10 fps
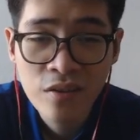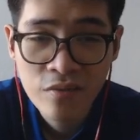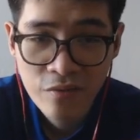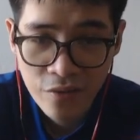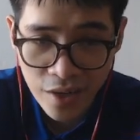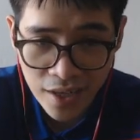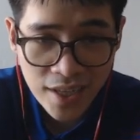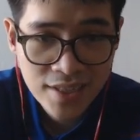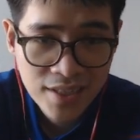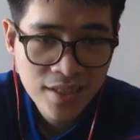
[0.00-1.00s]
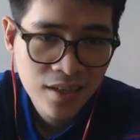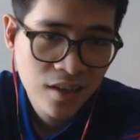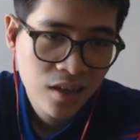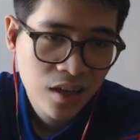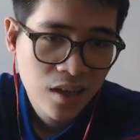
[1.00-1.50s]
very nice.
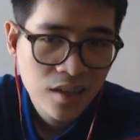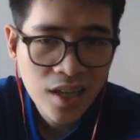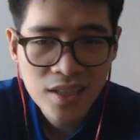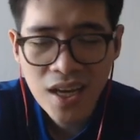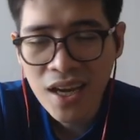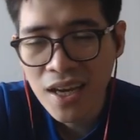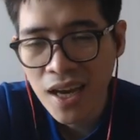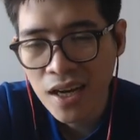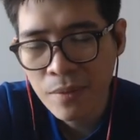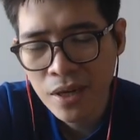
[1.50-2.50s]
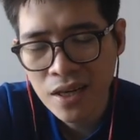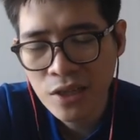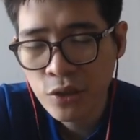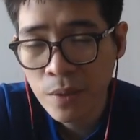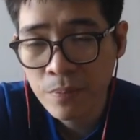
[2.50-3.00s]
Like I mean, I
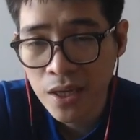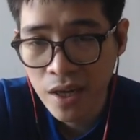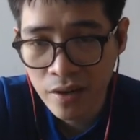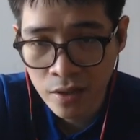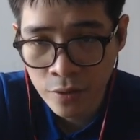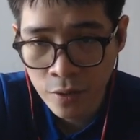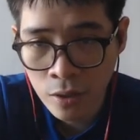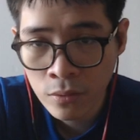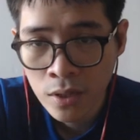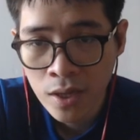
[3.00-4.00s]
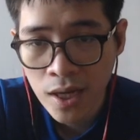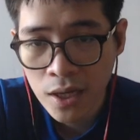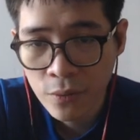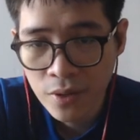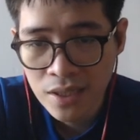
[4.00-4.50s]
should have played here, you know, and
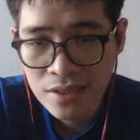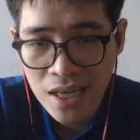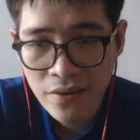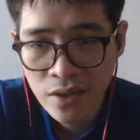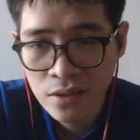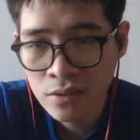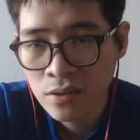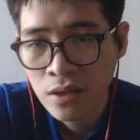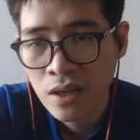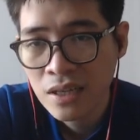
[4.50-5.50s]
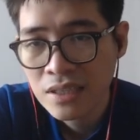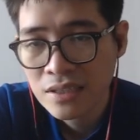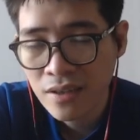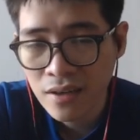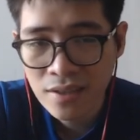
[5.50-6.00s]
queen d7,
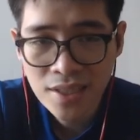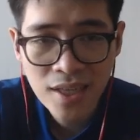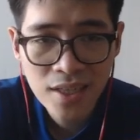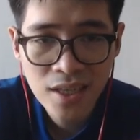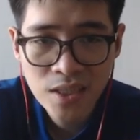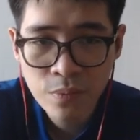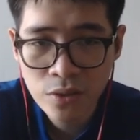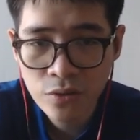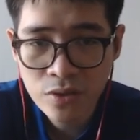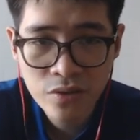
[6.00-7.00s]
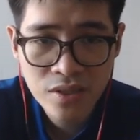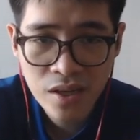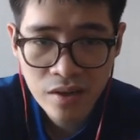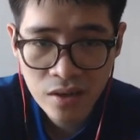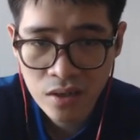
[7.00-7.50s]
start attacking his pawn structures
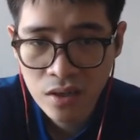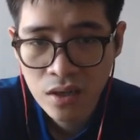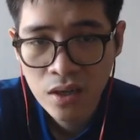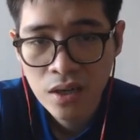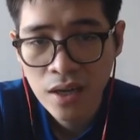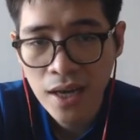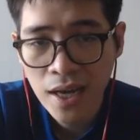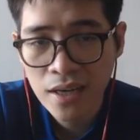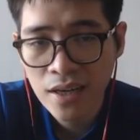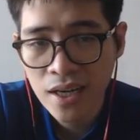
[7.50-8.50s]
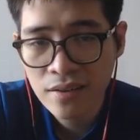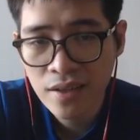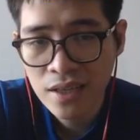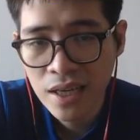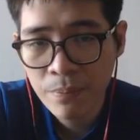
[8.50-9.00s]
here, and I
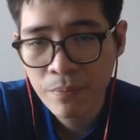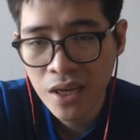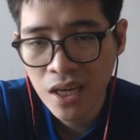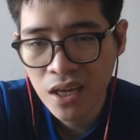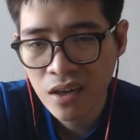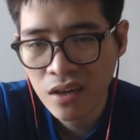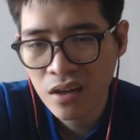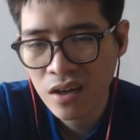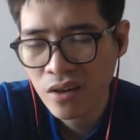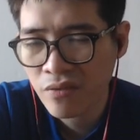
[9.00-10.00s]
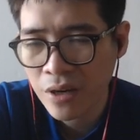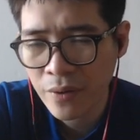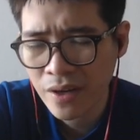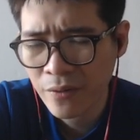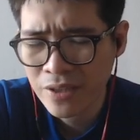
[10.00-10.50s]
think give me a
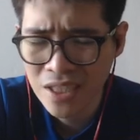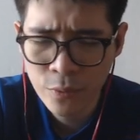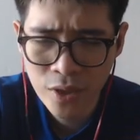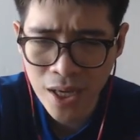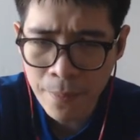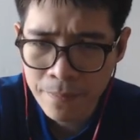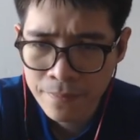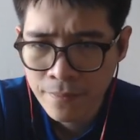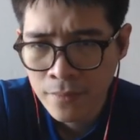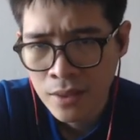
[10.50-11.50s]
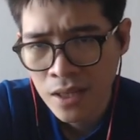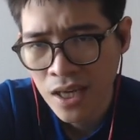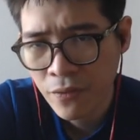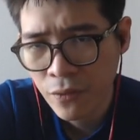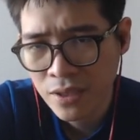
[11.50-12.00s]
very reasonable game. Here,
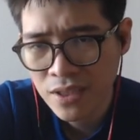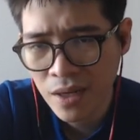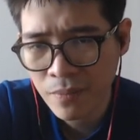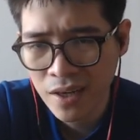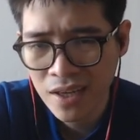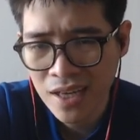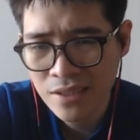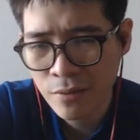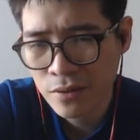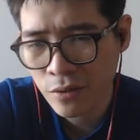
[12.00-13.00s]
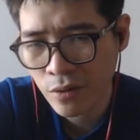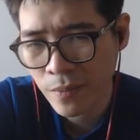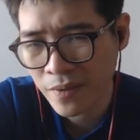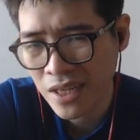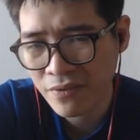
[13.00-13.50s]
for instance, I'll play castles or
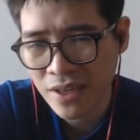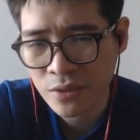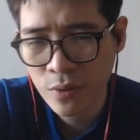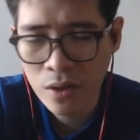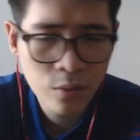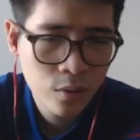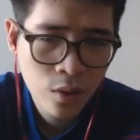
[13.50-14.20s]
maybe d5 as well.